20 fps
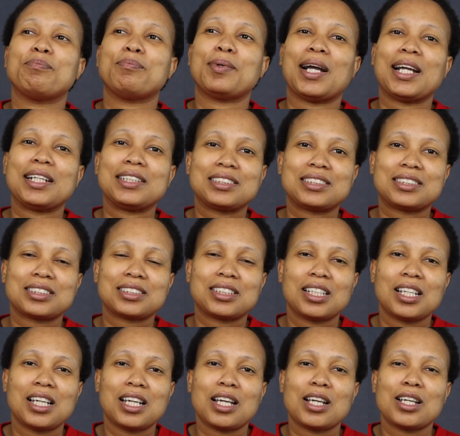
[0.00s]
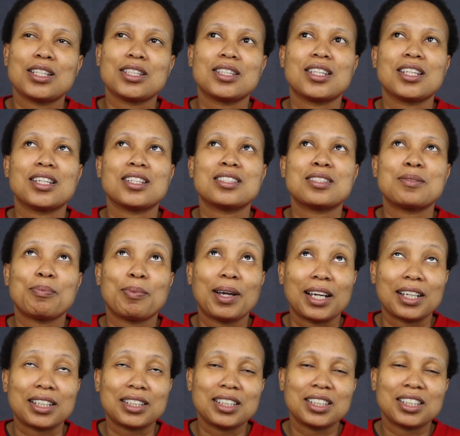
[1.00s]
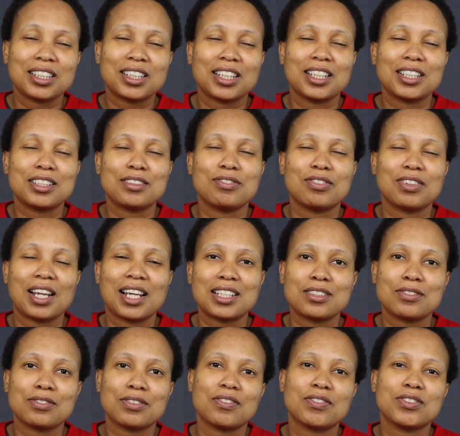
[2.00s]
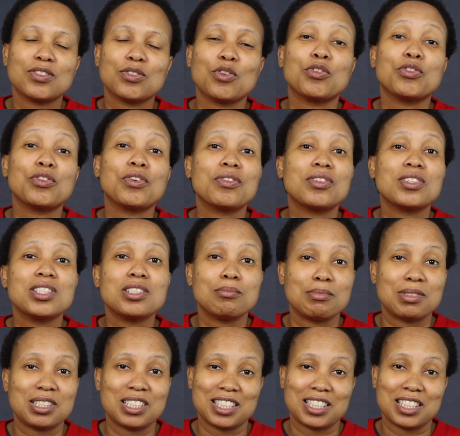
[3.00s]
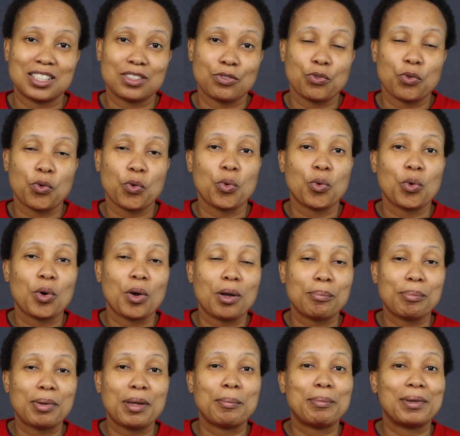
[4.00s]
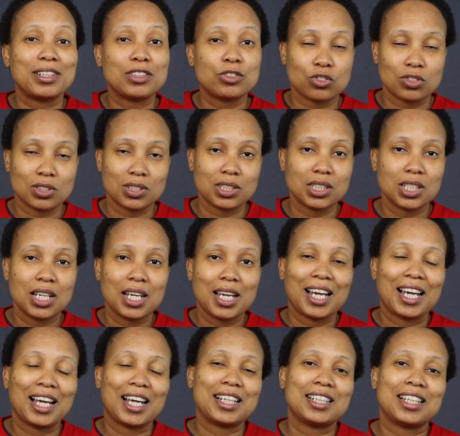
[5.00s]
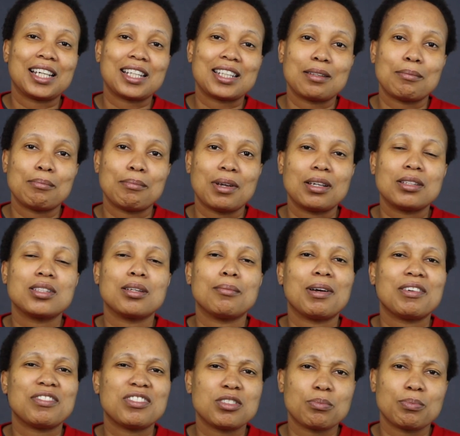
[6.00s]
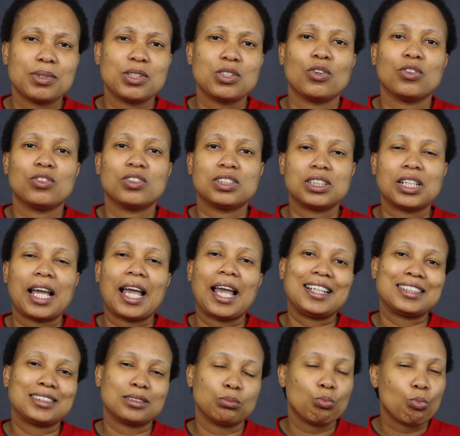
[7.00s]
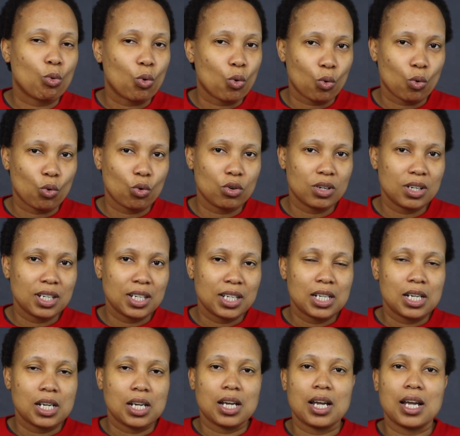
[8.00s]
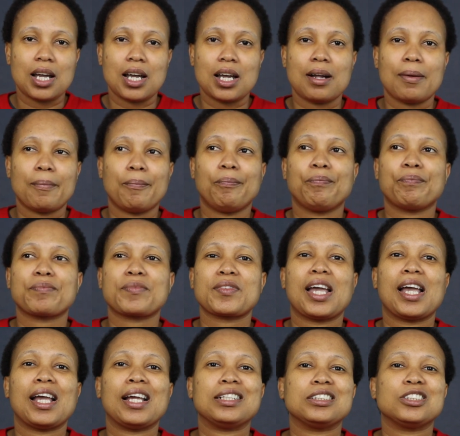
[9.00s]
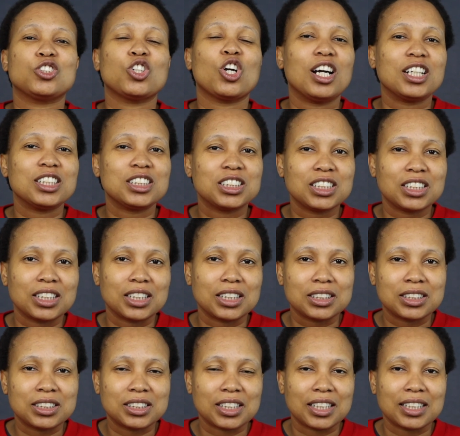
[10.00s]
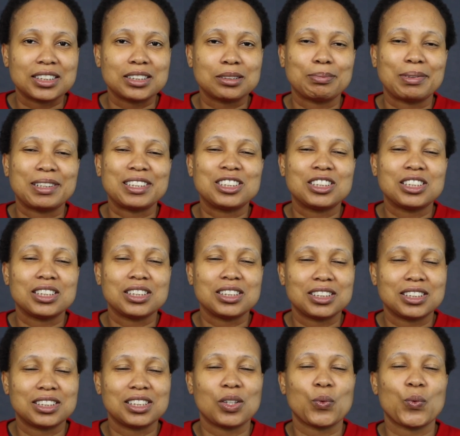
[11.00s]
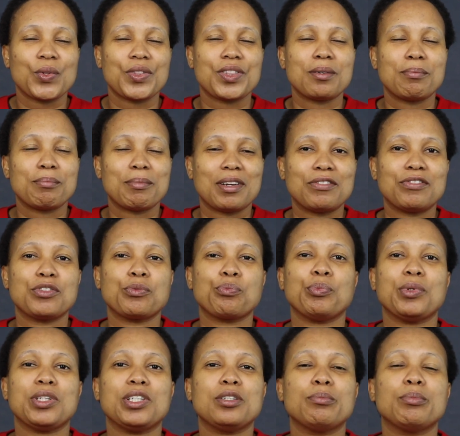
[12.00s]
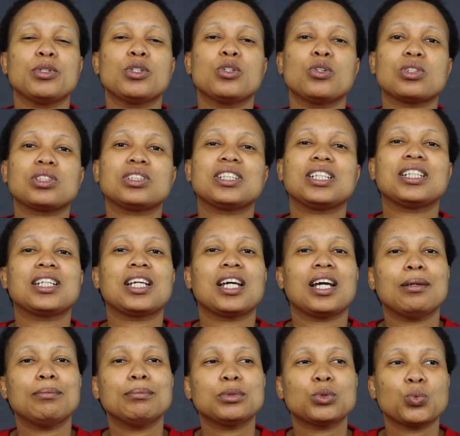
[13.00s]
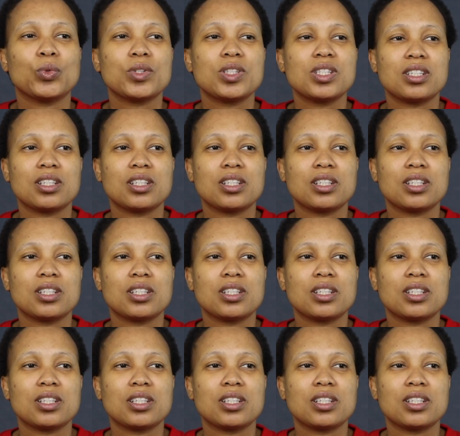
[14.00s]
But the Spark, it flies for 15 minutes per battery, and the Mavic Mini has more. And charging it's much easier with the Mavic Mini, because it comes with